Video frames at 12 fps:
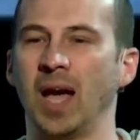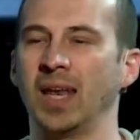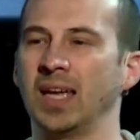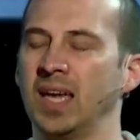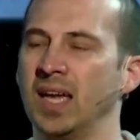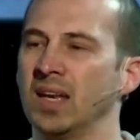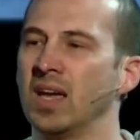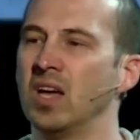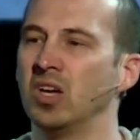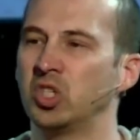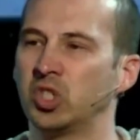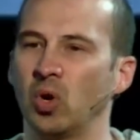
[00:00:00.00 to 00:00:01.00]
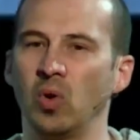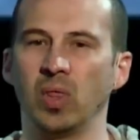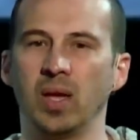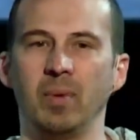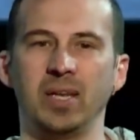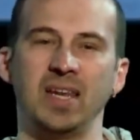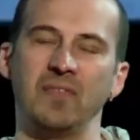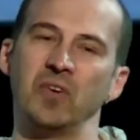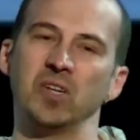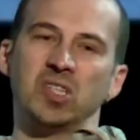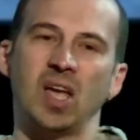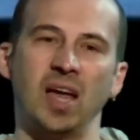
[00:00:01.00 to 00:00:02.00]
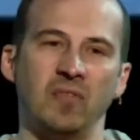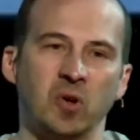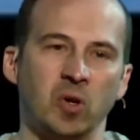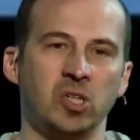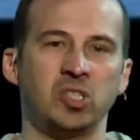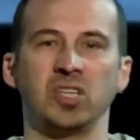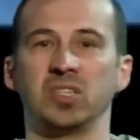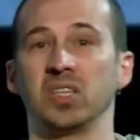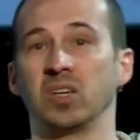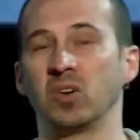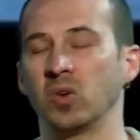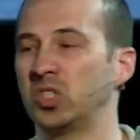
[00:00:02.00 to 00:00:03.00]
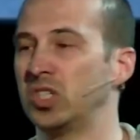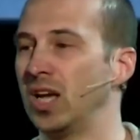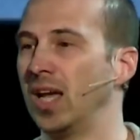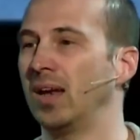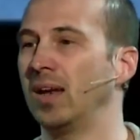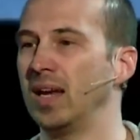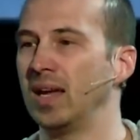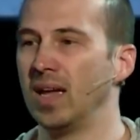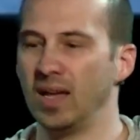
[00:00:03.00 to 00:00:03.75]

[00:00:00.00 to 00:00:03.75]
Again, show them a different side of Christians and Christianity